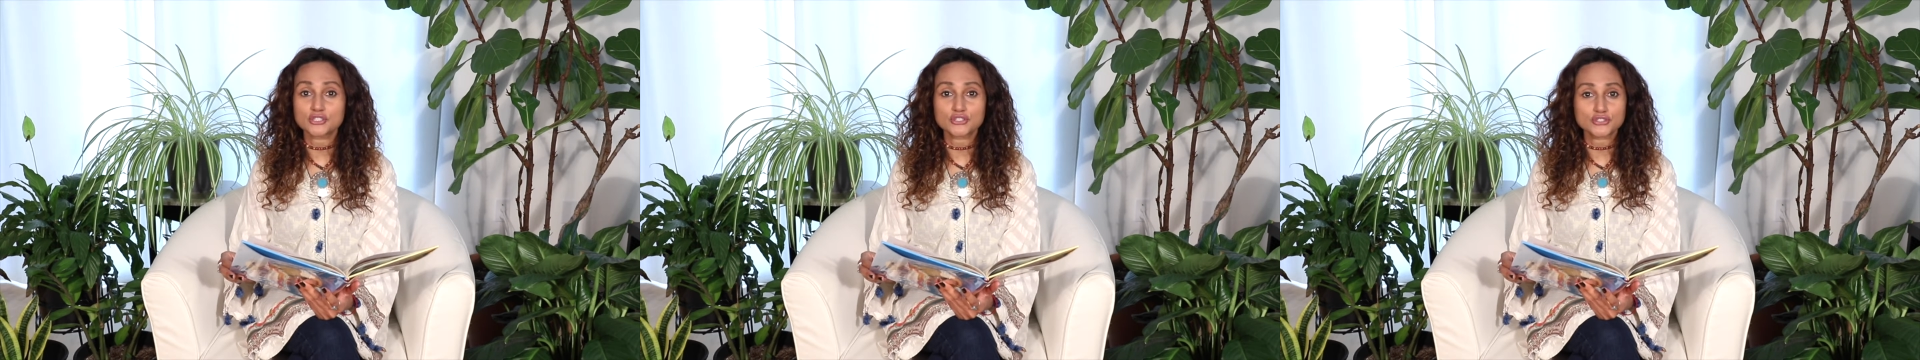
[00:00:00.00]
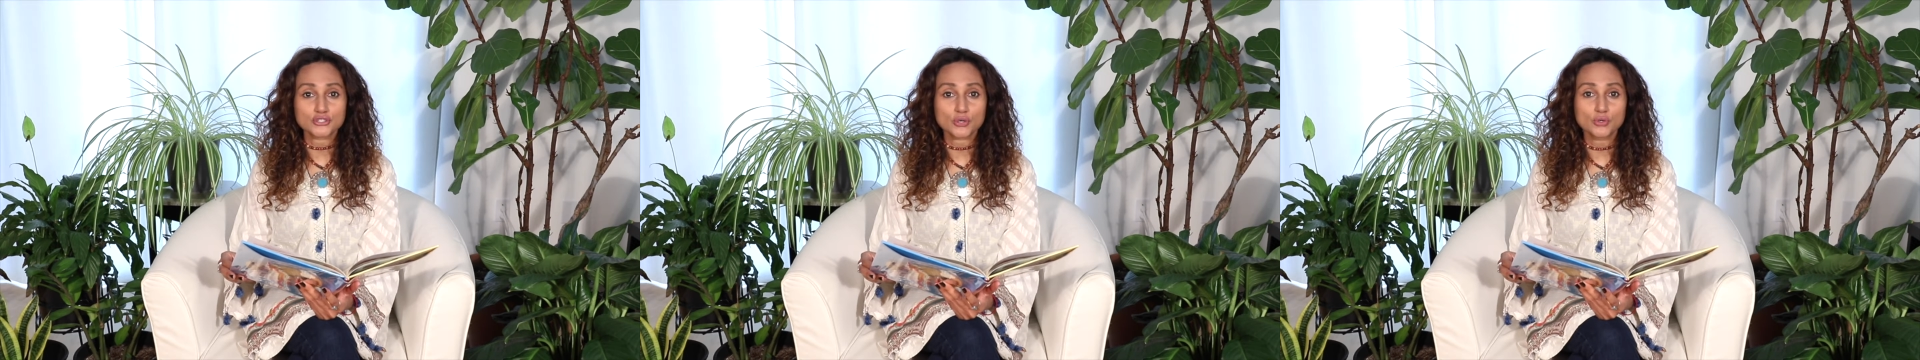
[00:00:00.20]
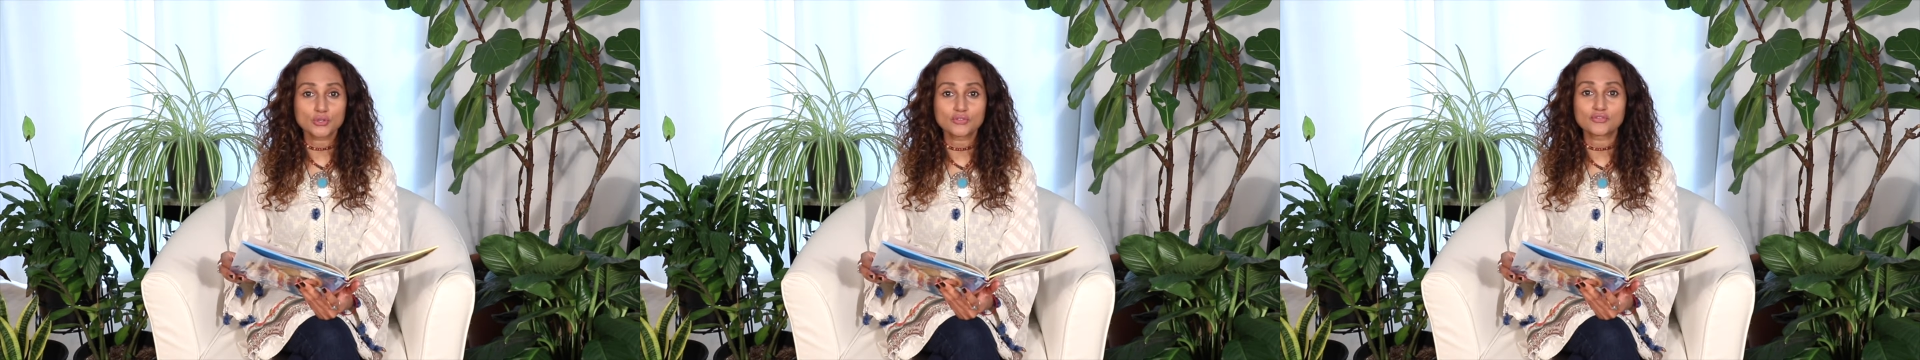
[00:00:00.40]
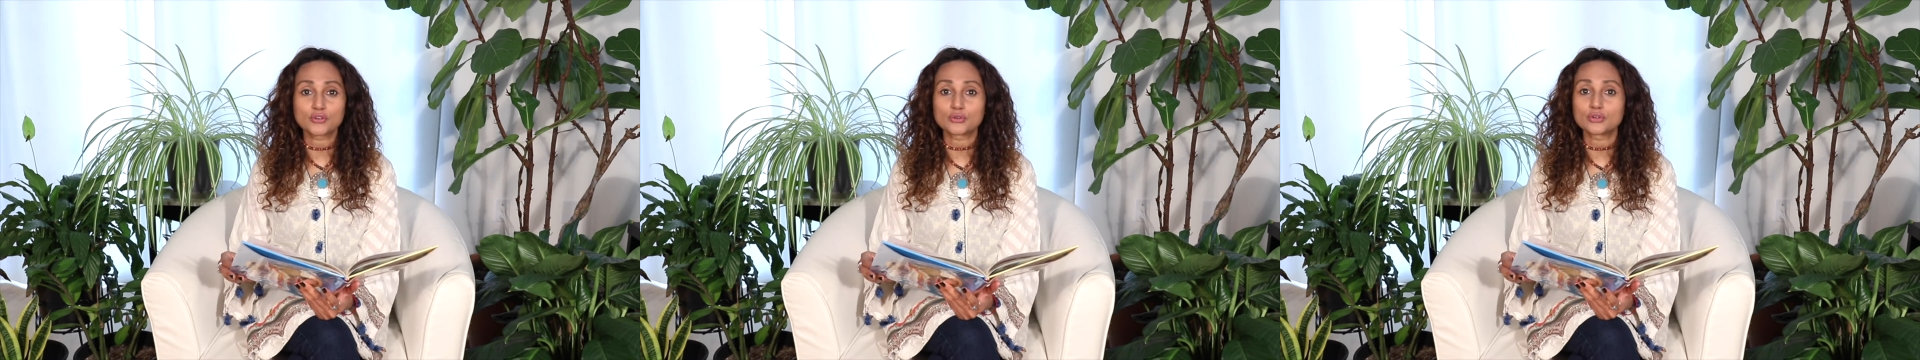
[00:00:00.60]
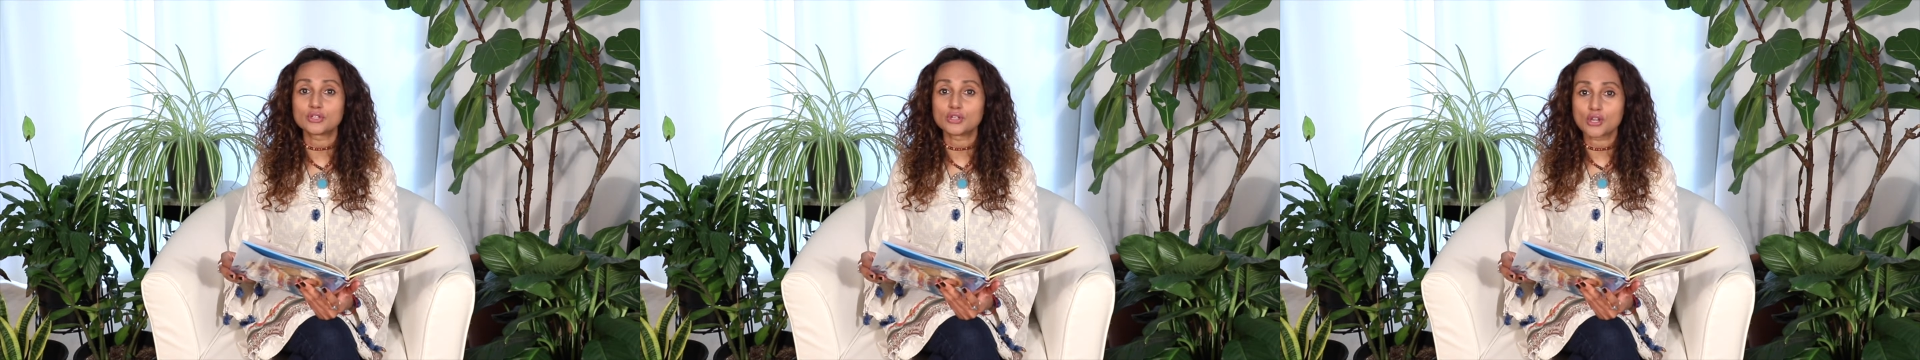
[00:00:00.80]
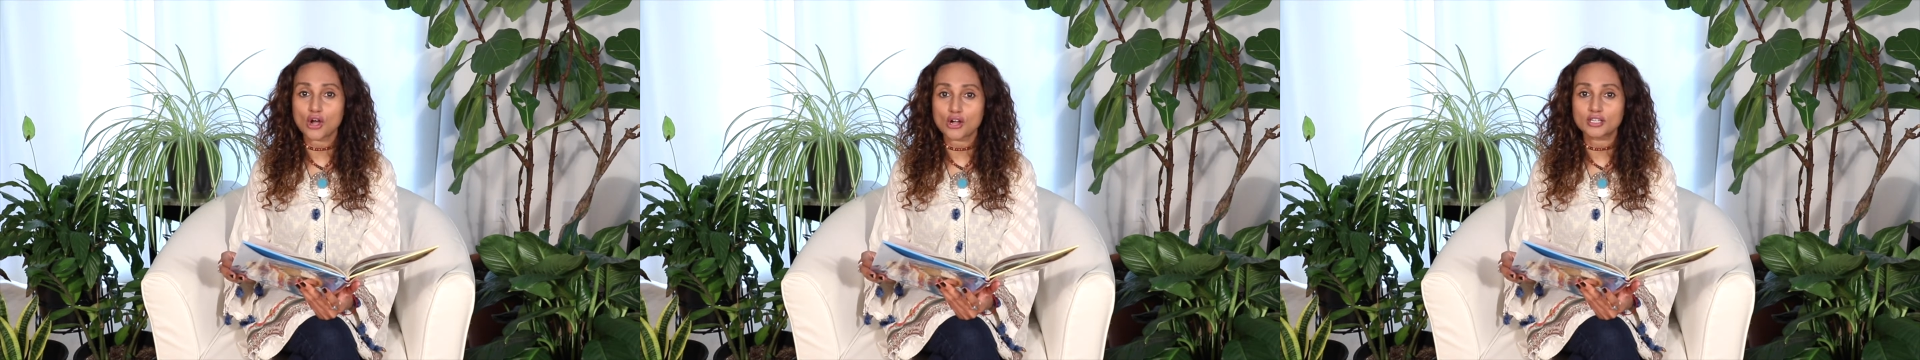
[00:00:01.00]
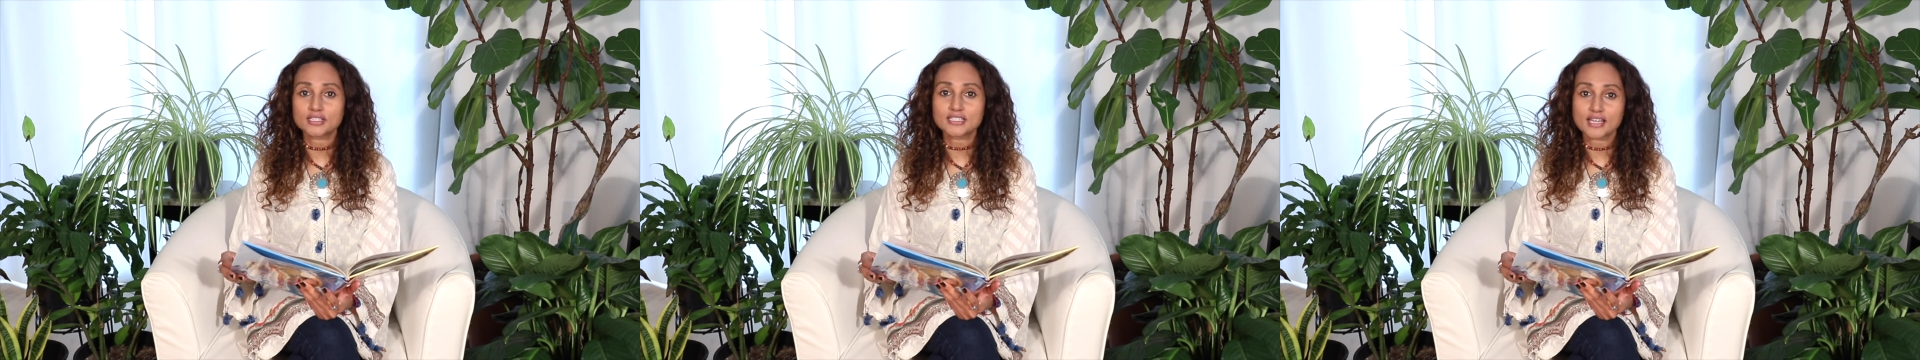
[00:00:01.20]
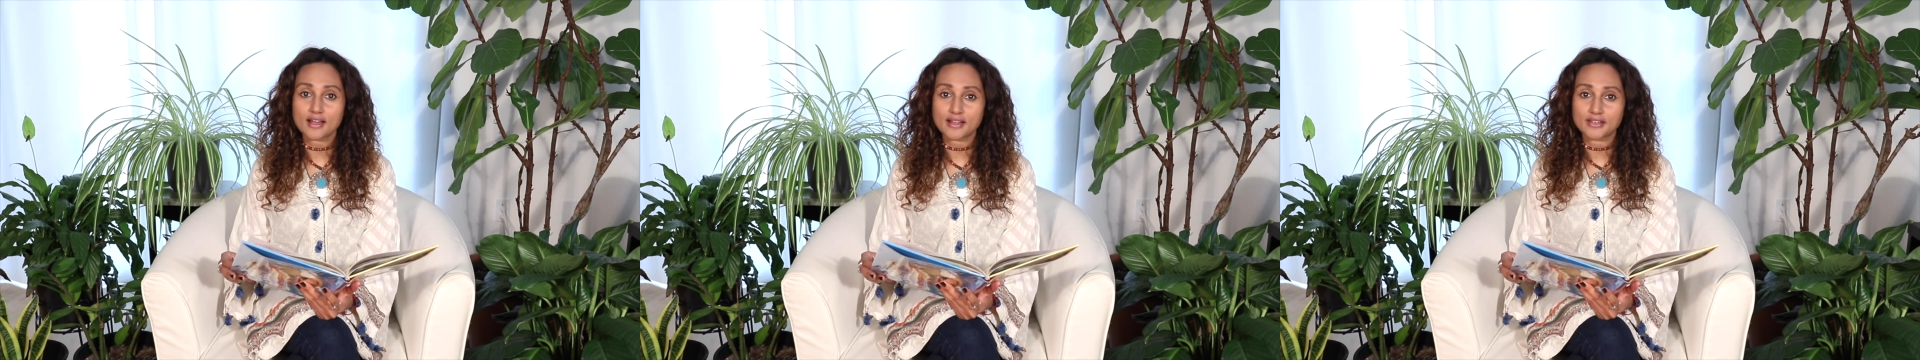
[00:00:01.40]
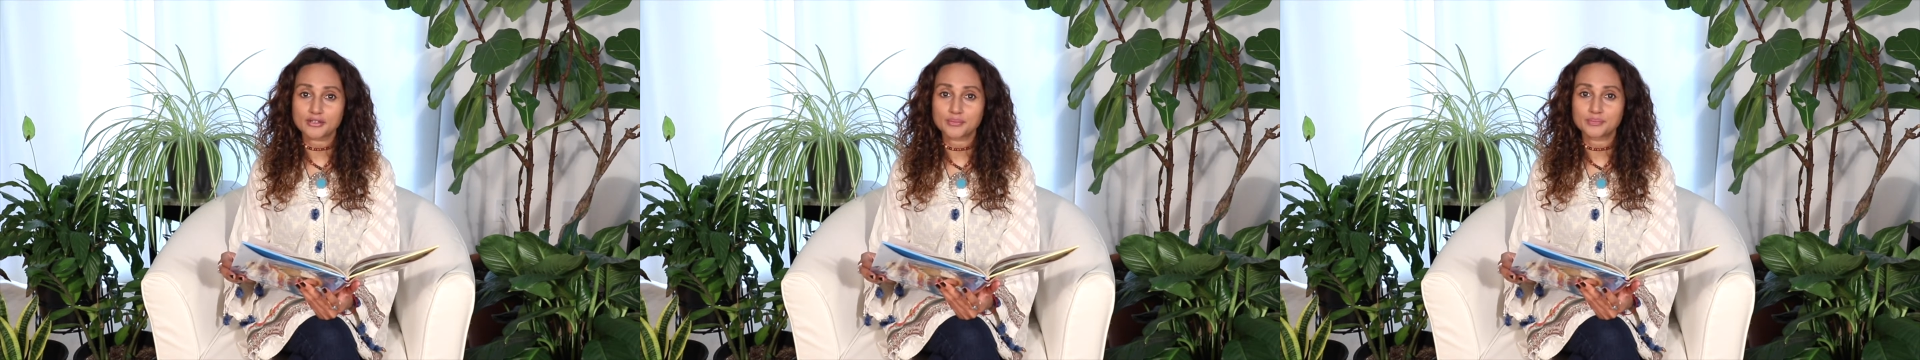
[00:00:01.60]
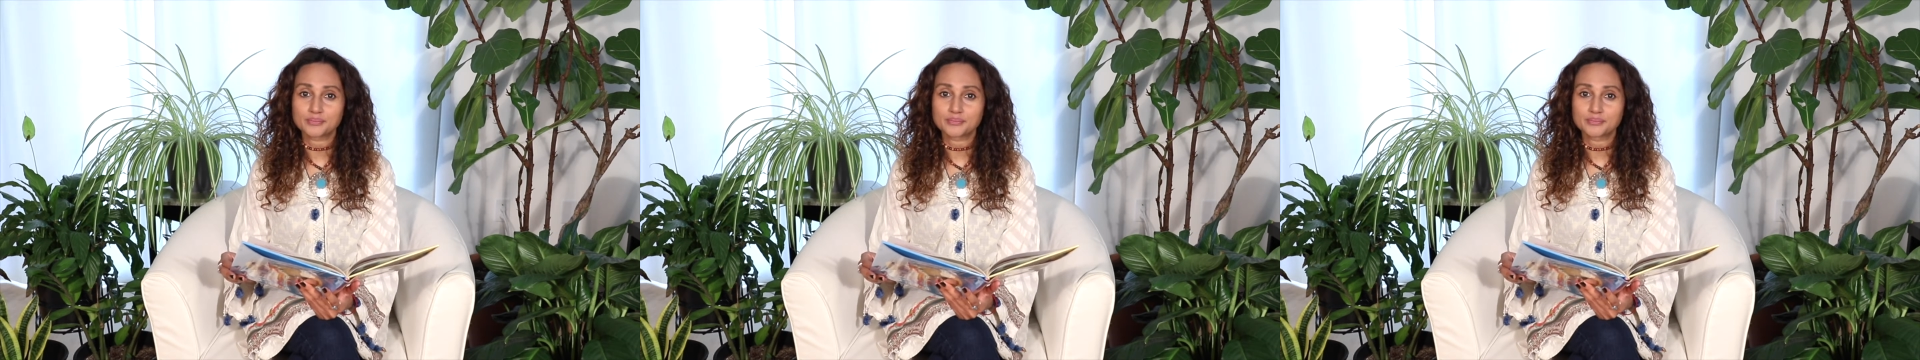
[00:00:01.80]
soak for a long time.